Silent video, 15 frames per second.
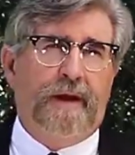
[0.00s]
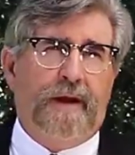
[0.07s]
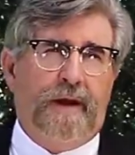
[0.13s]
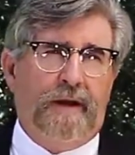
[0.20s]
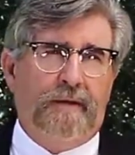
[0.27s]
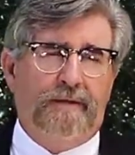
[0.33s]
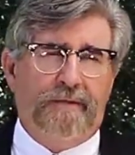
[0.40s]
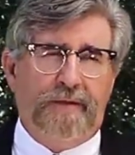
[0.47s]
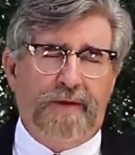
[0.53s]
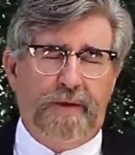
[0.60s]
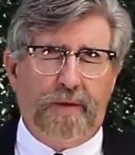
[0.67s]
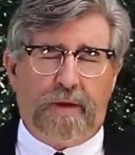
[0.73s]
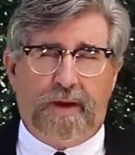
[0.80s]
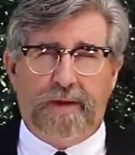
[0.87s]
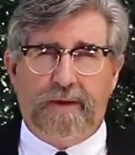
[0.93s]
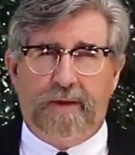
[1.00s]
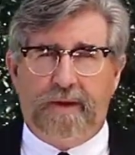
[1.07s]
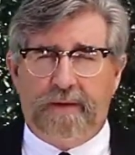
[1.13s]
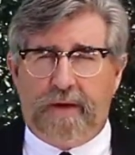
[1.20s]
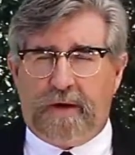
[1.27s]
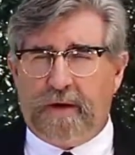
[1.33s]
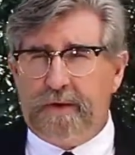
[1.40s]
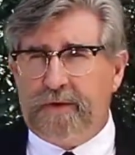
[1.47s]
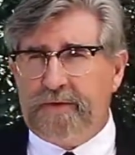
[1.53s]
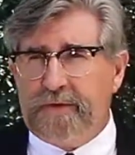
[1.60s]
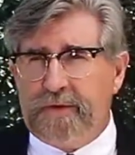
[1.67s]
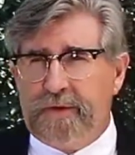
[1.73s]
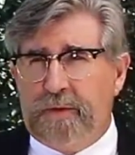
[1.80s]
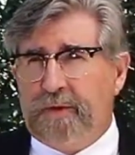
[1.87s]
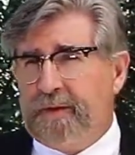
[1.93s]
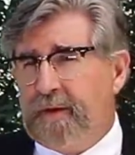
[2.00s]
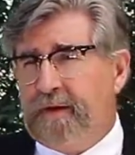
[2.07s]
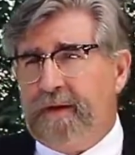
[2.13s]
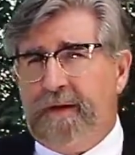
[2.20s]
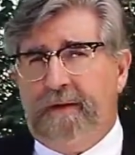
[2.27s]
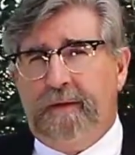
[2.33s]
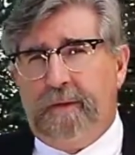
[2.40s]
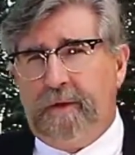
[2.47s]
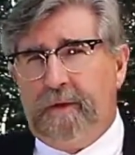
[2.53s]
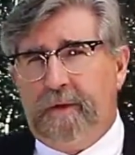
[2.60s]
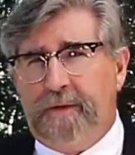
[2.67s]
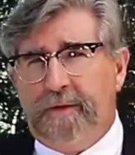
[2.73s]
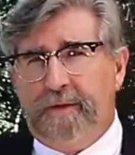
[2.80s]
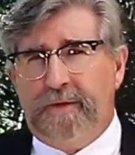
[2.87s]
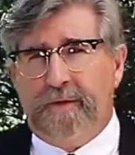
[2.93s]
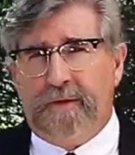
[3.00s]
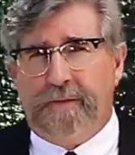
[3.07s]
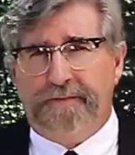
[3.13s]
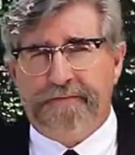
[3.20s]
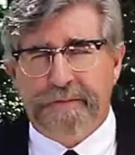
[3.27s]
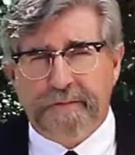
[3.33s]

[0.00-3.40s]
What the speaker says: of the writer and the artist to do what they said they were going to do.